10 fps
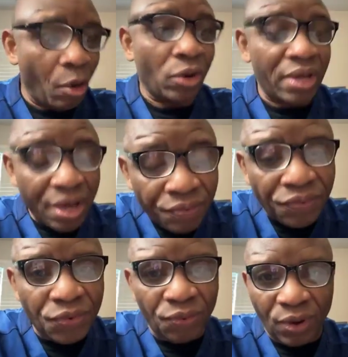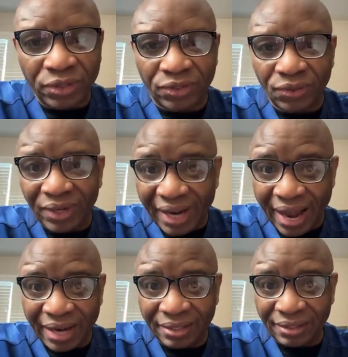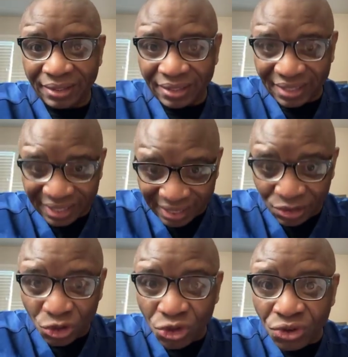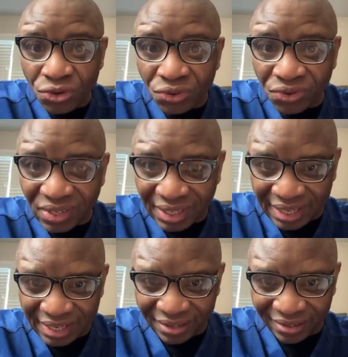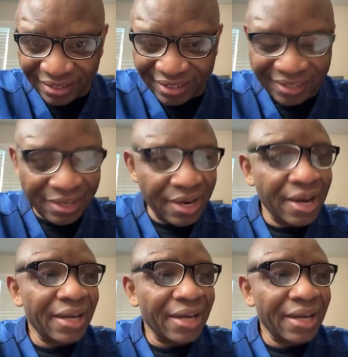But if you want to learn new skills,